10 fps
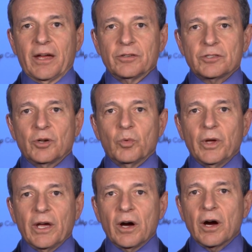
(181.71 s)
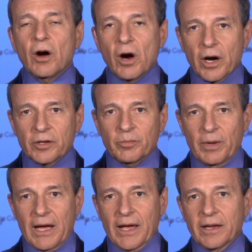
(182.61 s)
out. So we are heartened
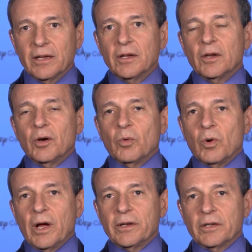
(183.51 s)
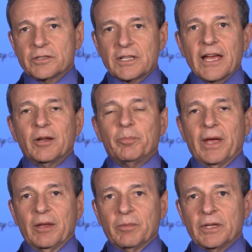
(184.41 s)
by, one, a slight
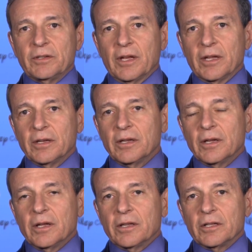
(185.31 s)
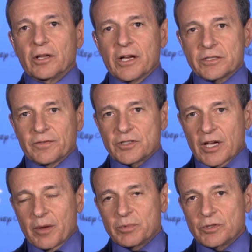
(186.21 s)
abatement in the loss of
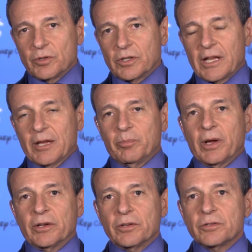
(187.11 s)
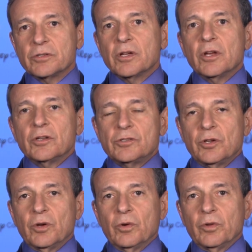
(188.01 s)
subs due to light bundles,
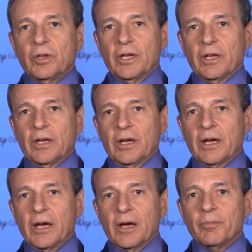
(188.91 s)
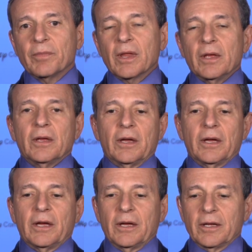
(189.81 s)
two, the um,
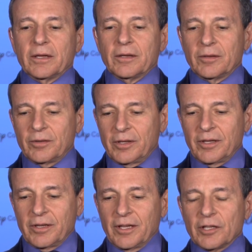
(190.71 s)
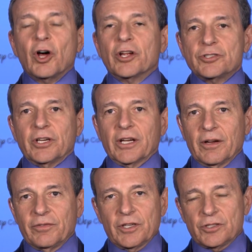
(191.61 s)
uh, the, the launching
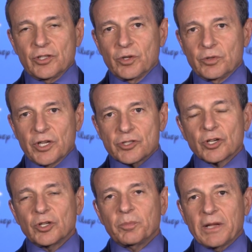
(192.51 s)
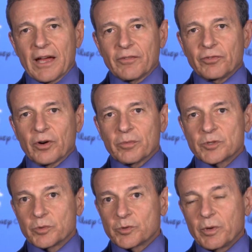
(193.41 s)
of these new digital
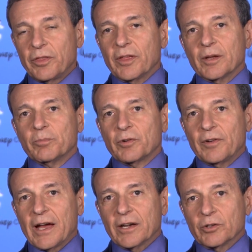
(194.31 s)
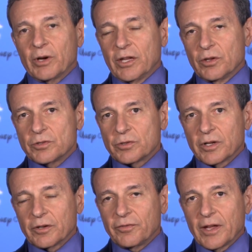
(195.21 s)
platforms, which we think provide a great user
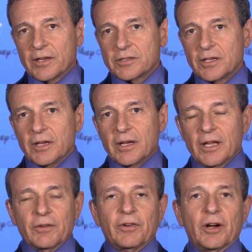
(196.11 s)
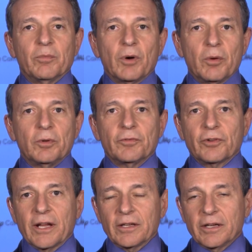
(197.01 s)
interface and are very mobile
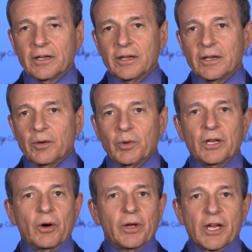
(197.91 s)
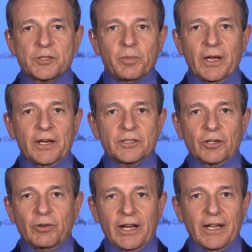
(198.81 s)
friendly. We know ESPN is a
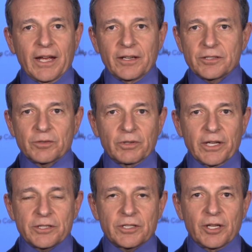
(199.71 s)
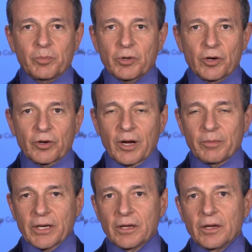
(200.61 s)
great hand as it relates to their
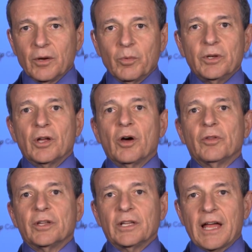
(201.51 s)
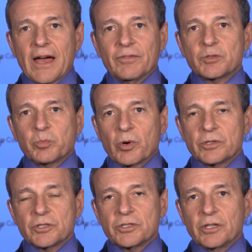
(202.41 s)
programming. We know that live
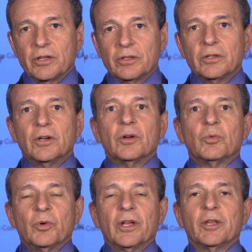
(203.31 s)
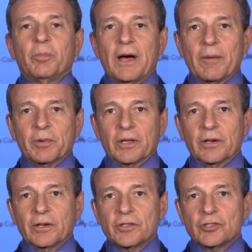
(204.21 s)
sports is still really
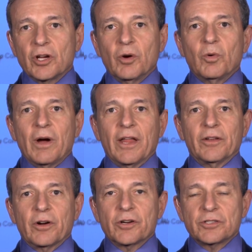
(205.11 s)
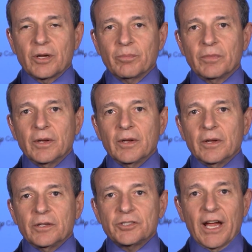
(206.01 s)
popular. And so while there are some
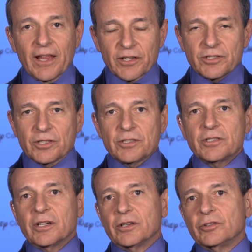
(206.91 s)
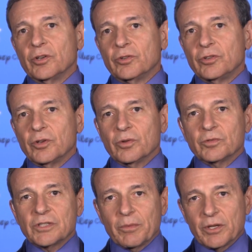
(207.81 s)
challenges that are due to
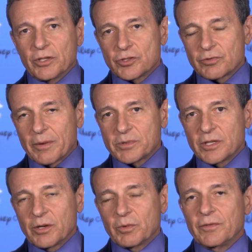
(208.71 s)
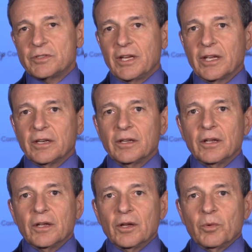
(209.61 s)
some of the disruption that we've seen,
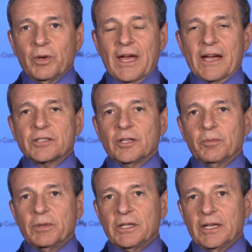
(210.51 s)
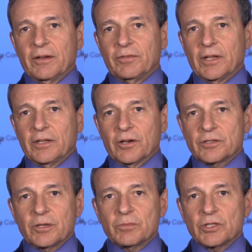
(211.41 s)
we actually believe that there are
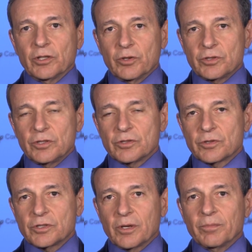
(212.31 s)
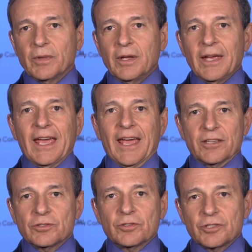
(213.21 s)
some solutions or some
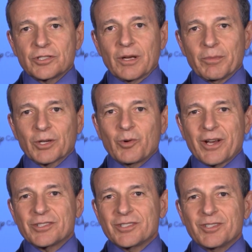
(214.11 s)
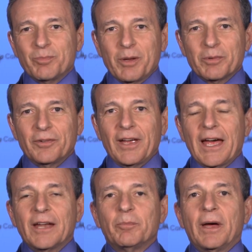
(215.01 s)
answers to some of the questions that people have
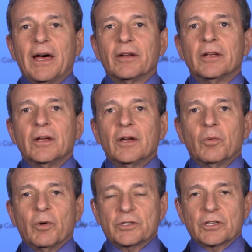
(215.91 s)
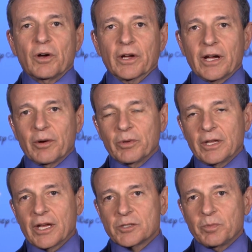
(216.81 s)
had about what's going on with
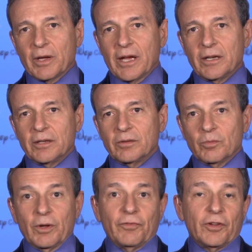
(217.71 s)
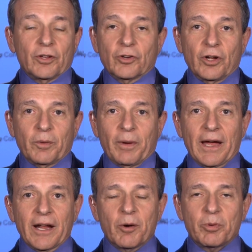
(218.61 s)
ESPN, and we feel good
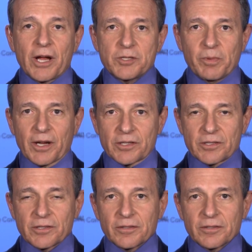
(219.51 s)
about our prospects.